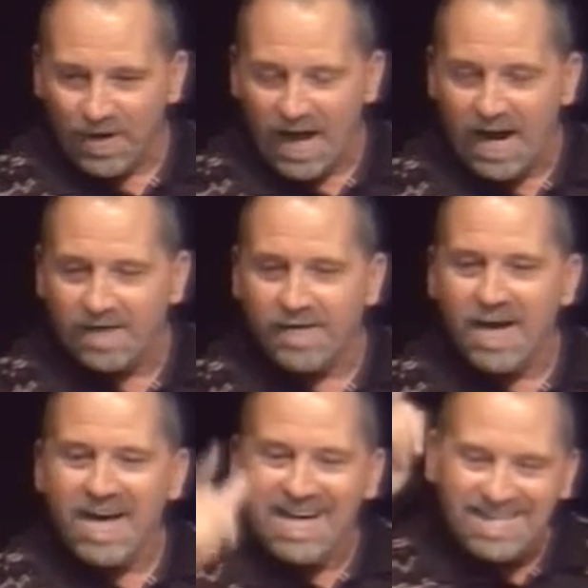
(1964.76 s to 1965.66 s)
in your life.
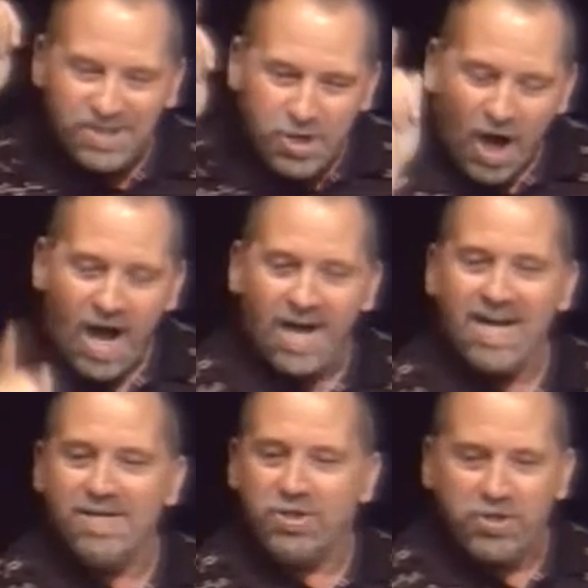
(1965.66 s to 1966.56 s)
And
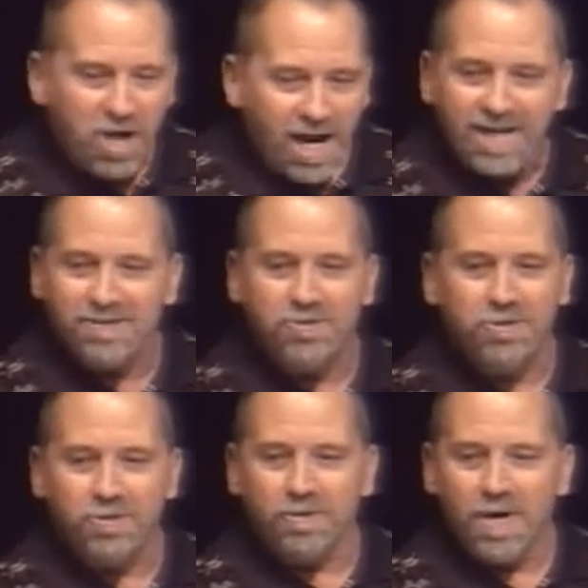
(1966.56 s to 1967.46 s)
God has
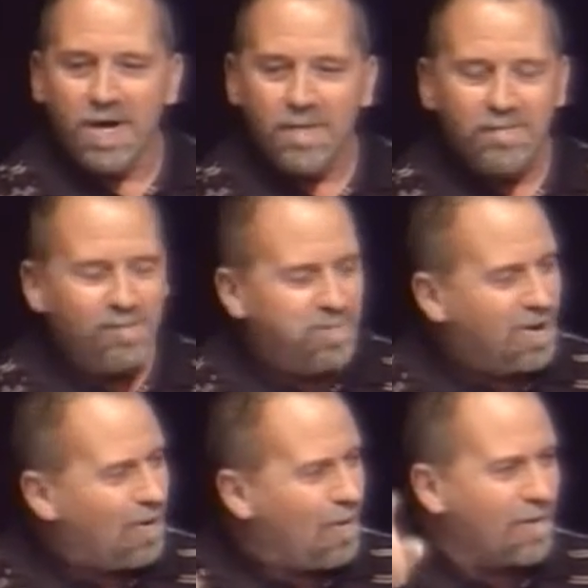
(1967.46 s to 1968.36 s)
changed you
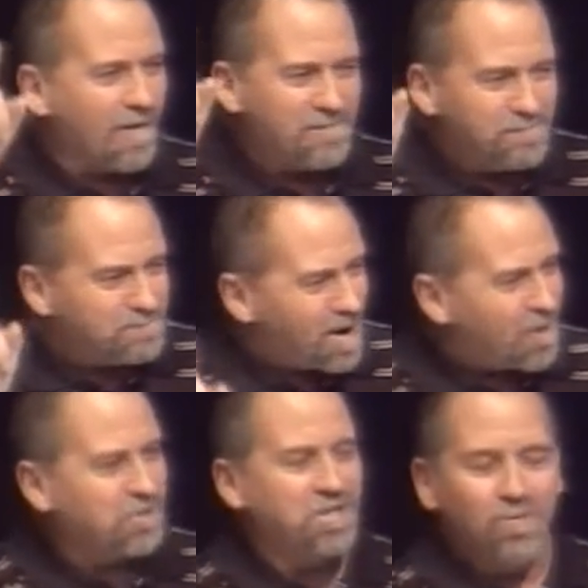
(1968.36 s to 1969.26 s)
Lord of
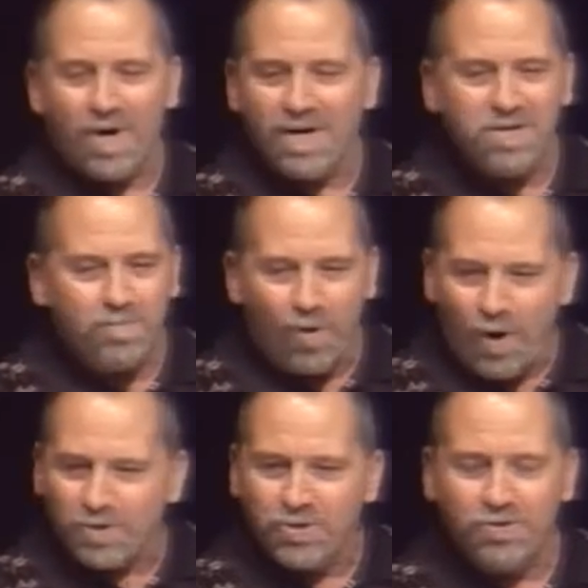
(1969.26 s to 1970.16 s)
mercy, where He's
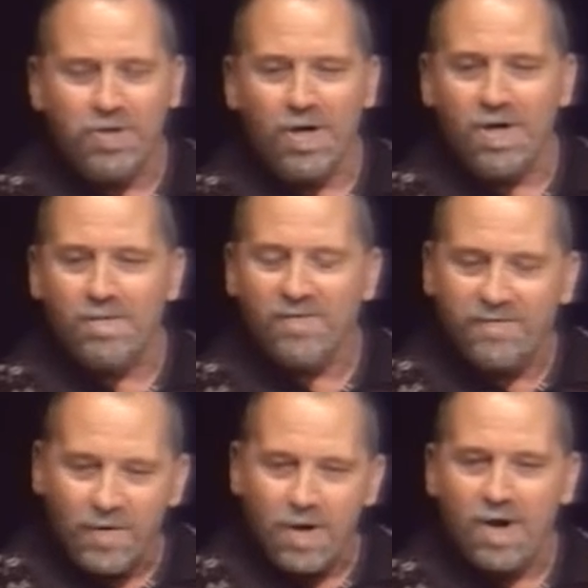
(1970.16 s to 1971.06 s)
brought you to,
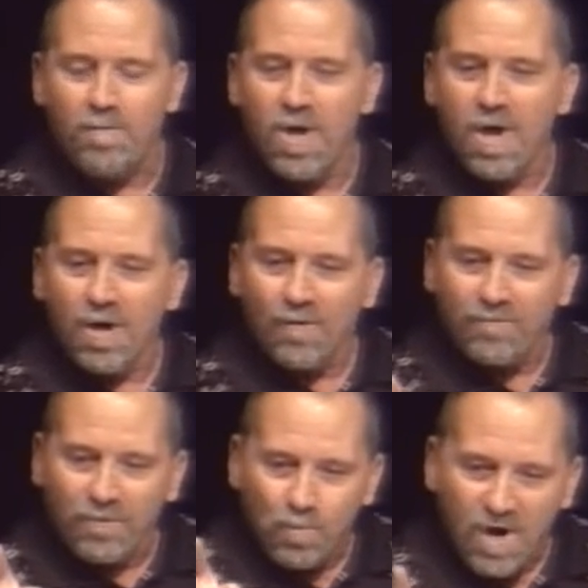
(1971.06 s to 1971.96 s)
from,
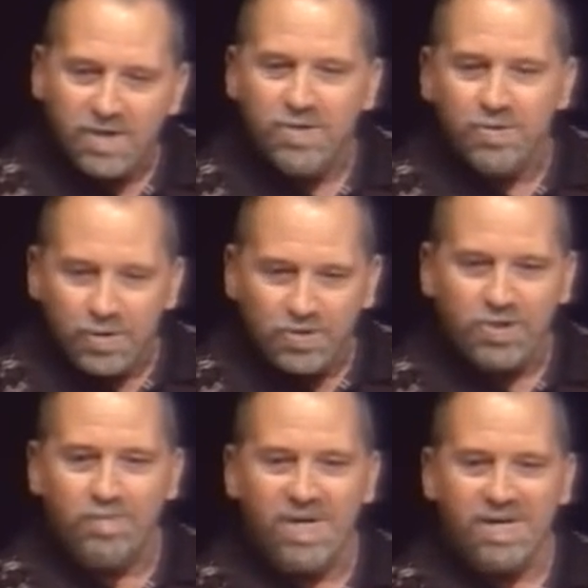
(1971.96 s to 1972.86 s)
from where you
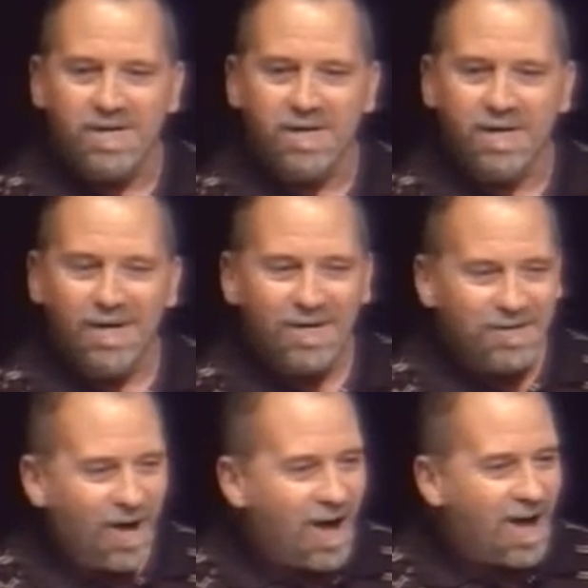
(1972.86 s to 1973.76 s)
used to be.
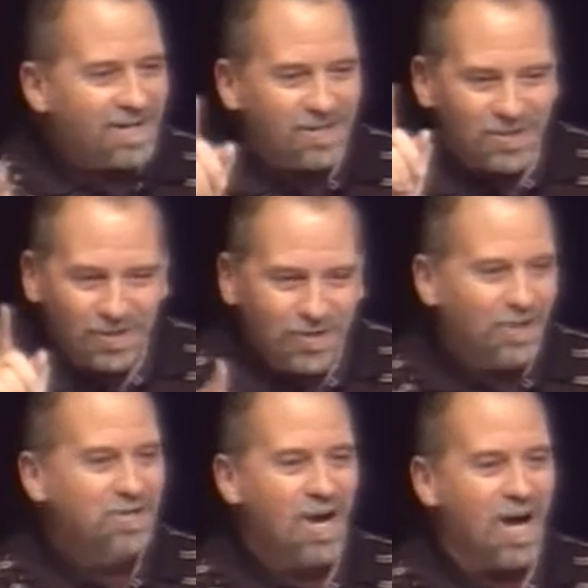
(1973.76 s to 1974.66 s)
God is a
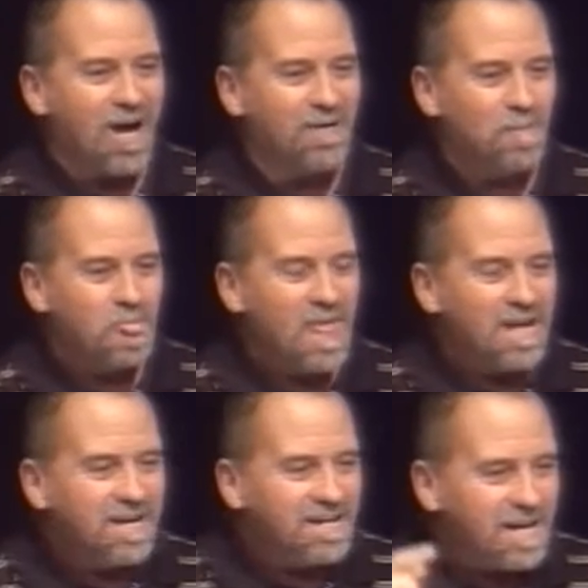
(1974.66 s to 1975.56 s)
good God.
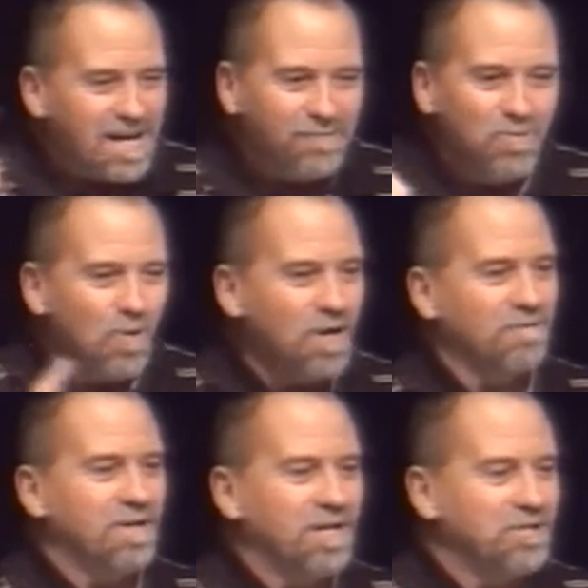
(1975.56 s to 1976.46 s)
And every
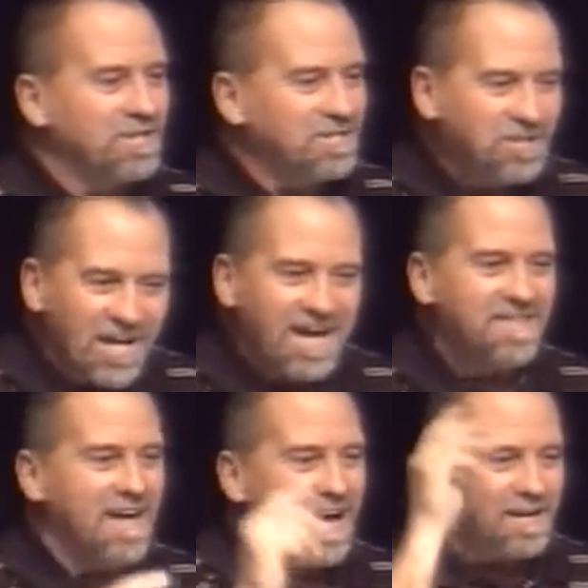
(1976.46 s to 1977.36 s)
one of us can
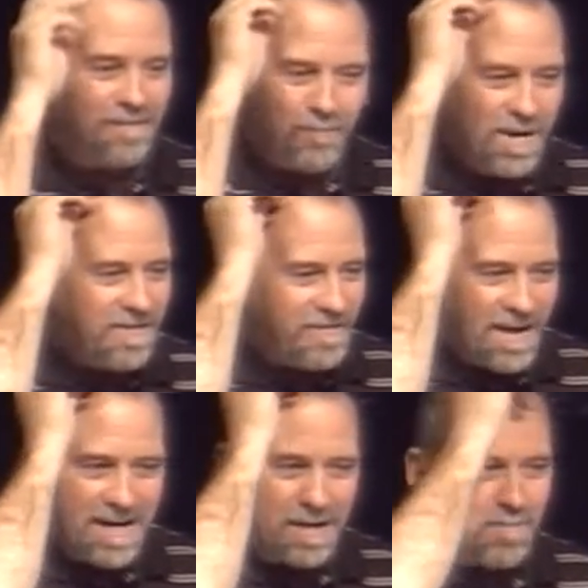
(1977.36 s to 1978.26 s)
say that if we
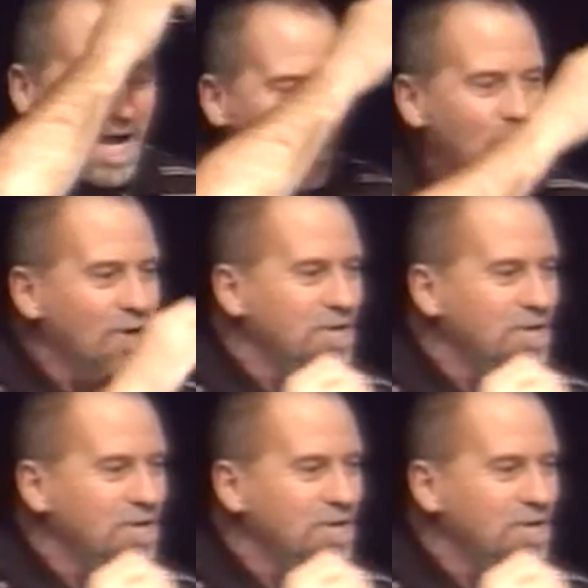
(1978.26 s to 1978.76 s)
think about